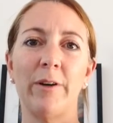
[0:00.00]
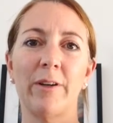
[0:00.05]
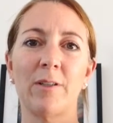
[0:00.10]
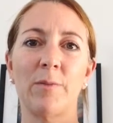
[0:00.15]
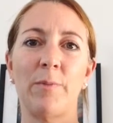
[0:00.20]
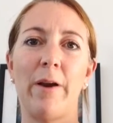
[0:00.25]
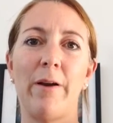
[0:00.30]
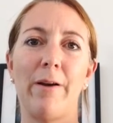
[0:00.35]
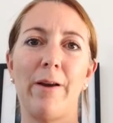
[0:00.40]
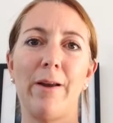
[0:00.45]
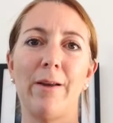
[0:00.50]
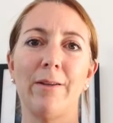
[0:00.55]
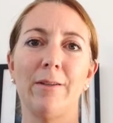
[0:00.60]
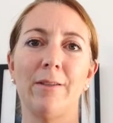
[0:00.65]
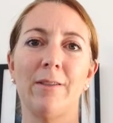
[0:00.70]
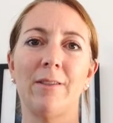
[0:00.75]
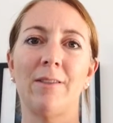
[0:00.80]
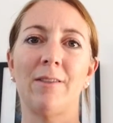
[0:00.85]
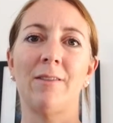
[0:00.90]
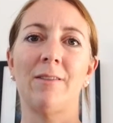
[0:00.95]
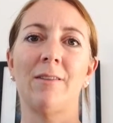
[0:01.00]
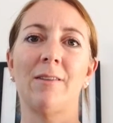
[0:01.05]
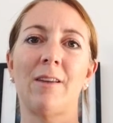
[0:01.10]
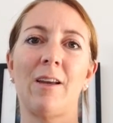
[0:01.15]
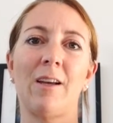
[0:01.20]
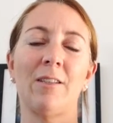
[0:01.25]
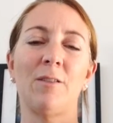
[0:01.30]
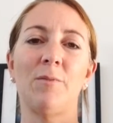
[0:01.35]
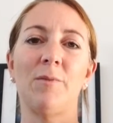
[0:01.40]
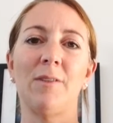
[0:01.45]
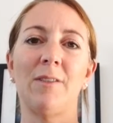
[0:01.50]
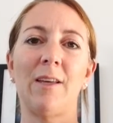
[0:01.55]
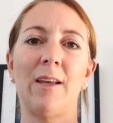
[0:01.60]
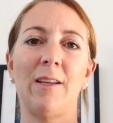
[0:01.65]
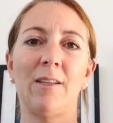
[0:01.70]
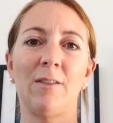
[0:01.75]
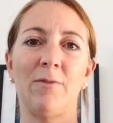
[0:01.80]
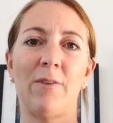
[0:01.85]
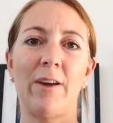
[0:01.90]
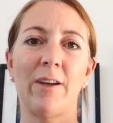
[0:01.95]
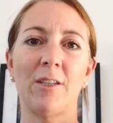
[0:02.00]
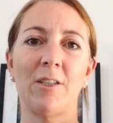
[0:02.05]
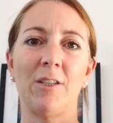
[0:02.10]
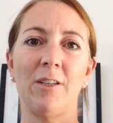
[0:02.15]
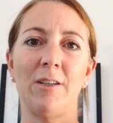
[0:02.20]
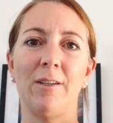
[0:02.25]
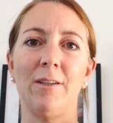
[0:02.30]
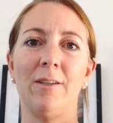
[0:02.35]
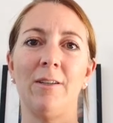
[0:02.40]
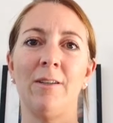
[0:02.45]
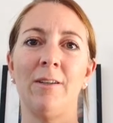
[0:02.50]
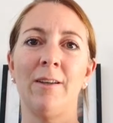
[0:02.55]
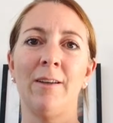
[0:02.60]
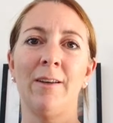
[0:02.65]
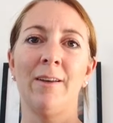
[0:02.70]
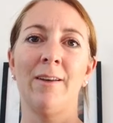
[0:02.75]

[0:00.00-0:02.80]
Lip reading: experience, customer satisfaction,